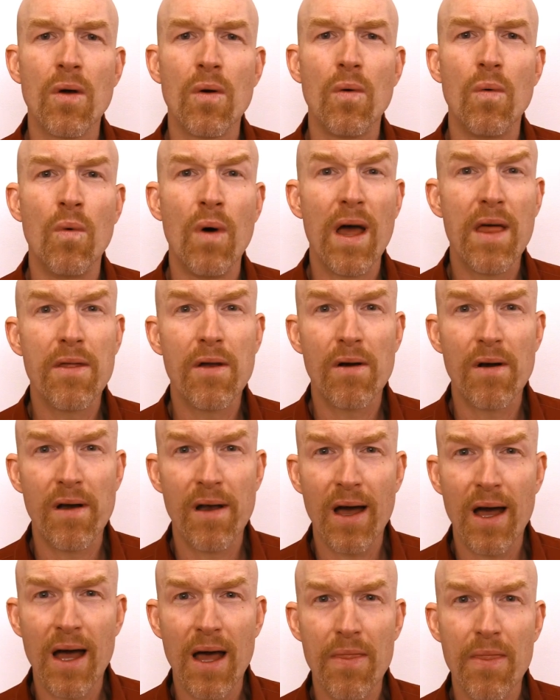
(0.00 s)
whether or
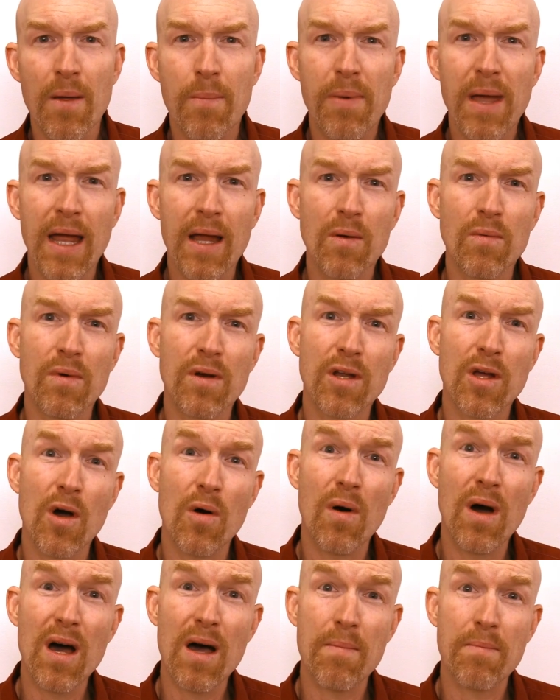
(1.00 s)
not the pain would
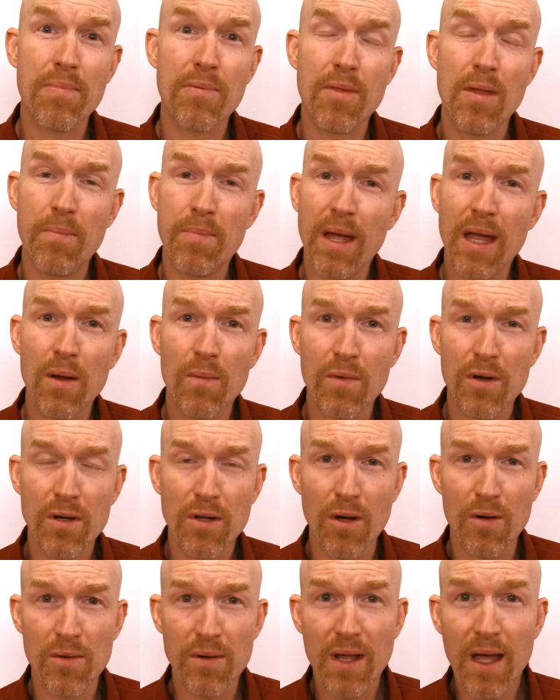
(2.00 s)
go up, the pain would
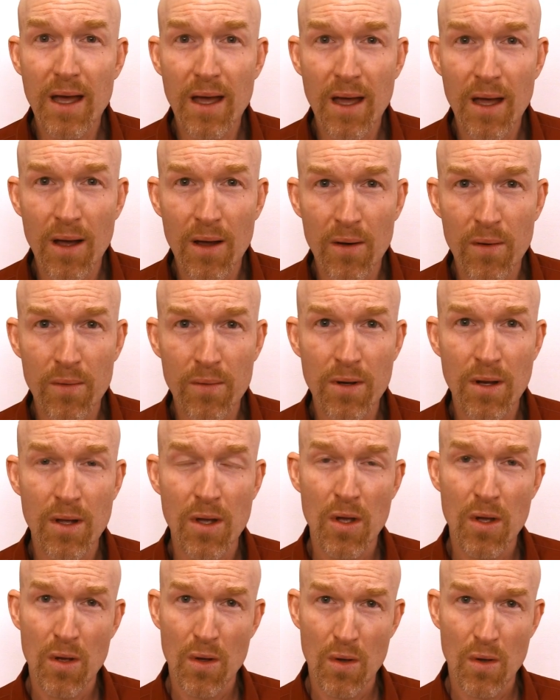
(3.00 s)
go down,
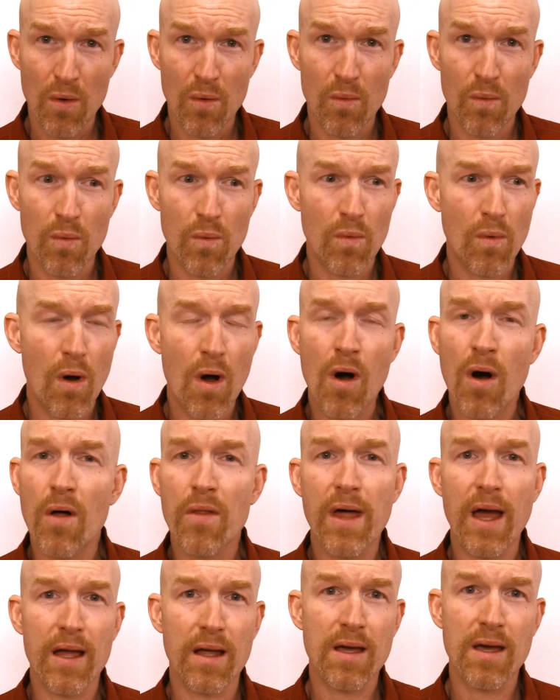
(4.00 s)
all
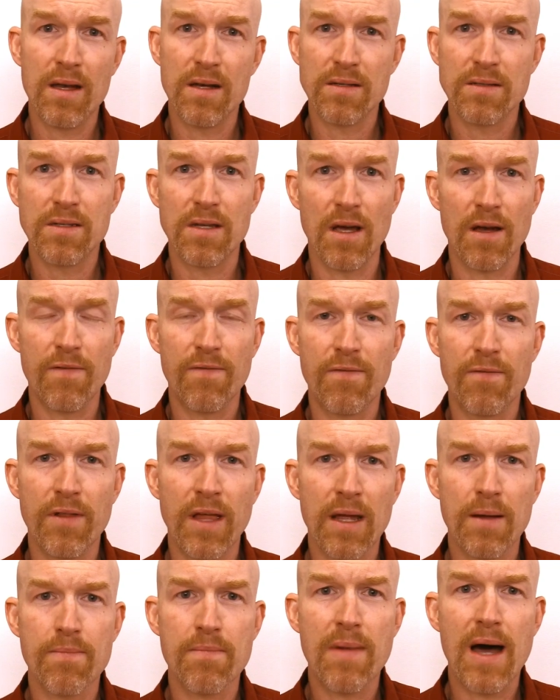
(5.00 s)
that kind of stuff.
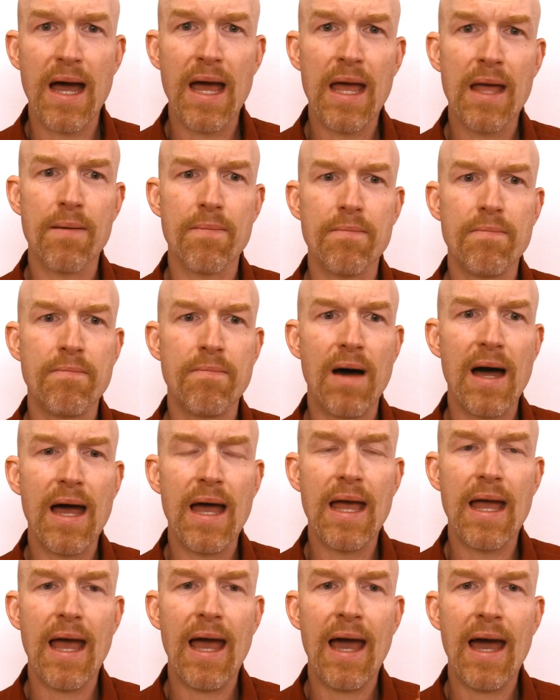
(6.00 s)
Like my
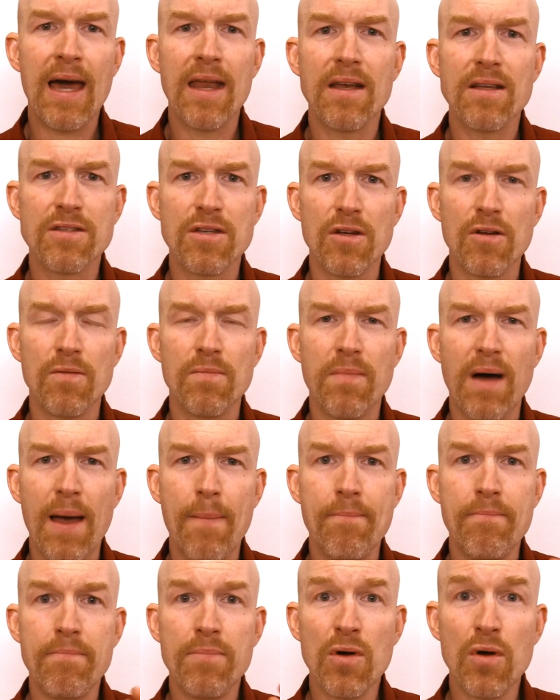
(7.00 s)
attitude, my
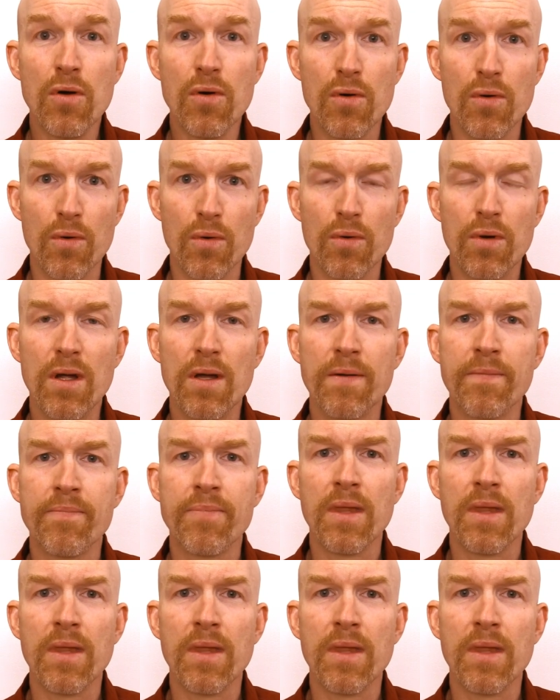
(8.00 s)
mood